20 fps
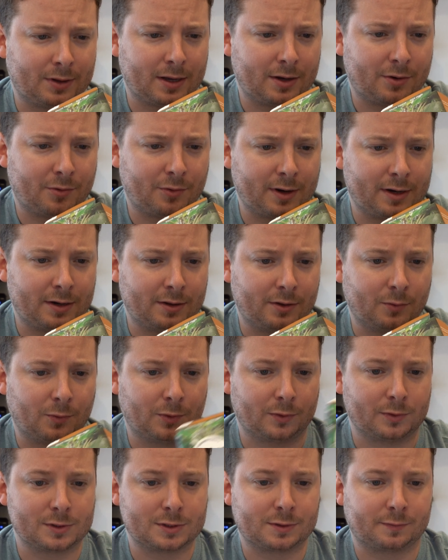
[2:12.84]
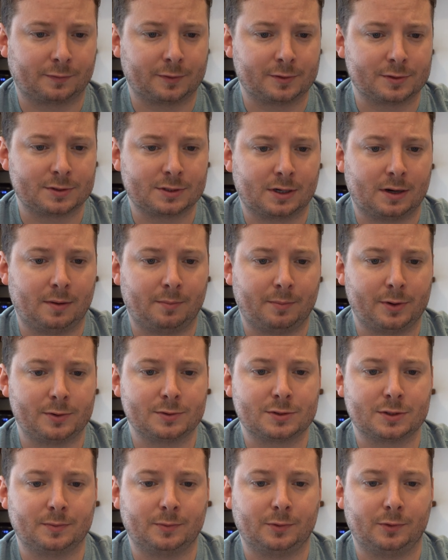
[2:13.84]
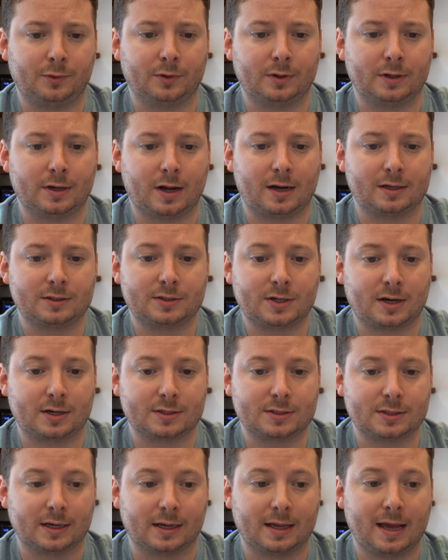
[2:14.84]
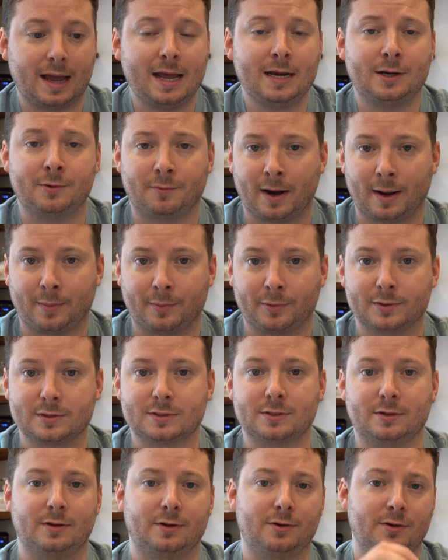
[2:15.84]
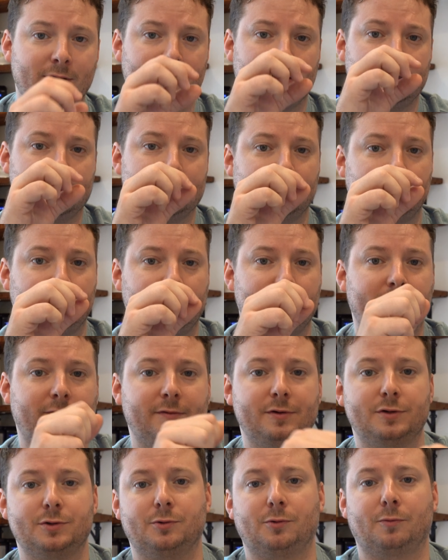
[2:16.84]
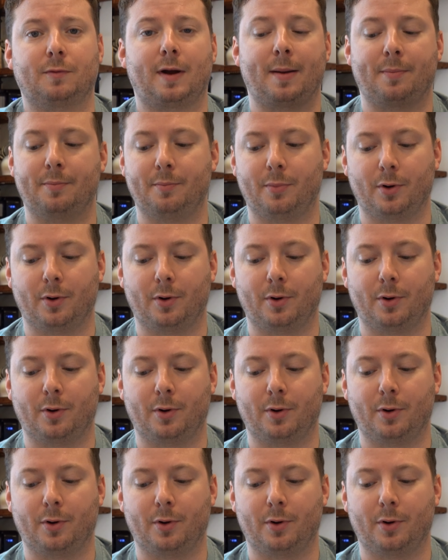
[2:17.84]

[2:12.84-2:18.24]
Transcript: they created the world's first compostable, non-toxic candy wrappers. So that you can get these little individual wrapped